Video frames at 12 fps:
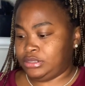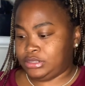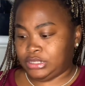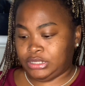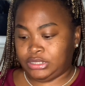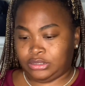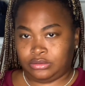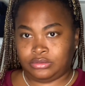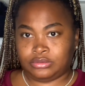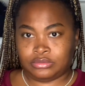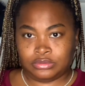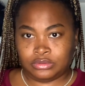Like
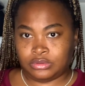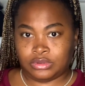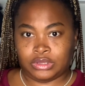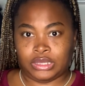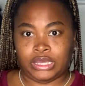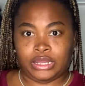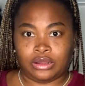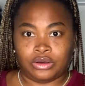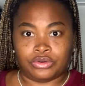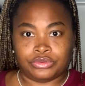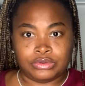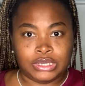at
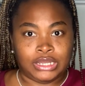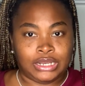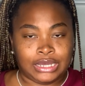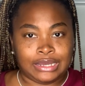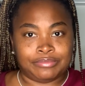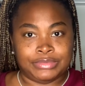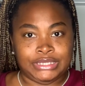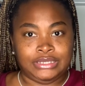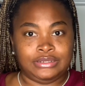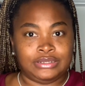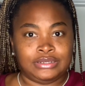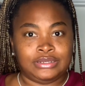all, you cannot beat
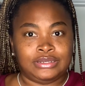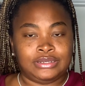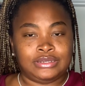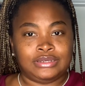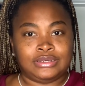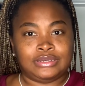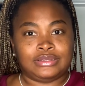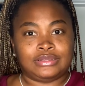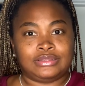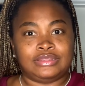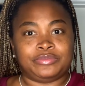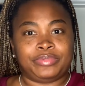
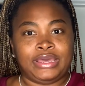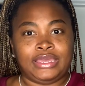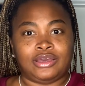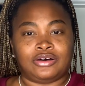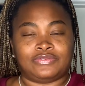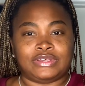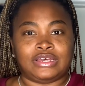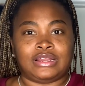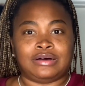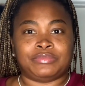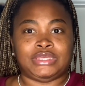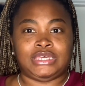the payoff that
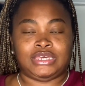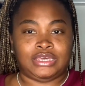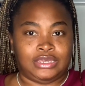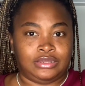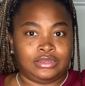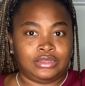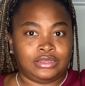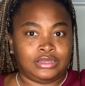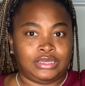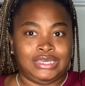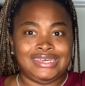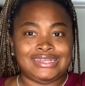I'm getting,
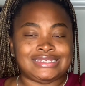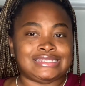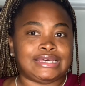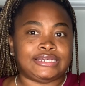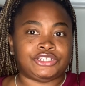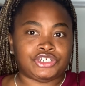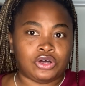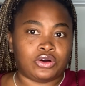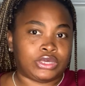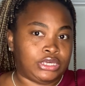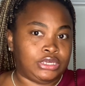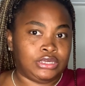and it's not
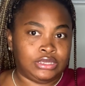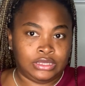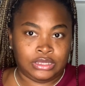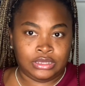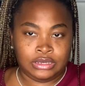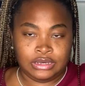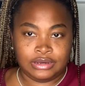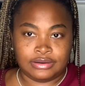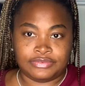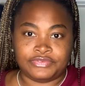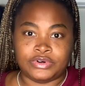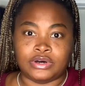chalky
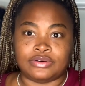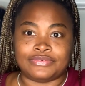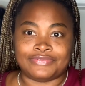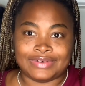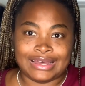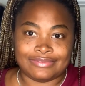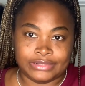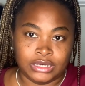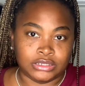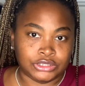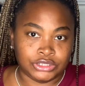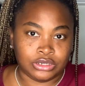for five
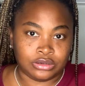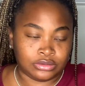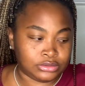dollars, y'all.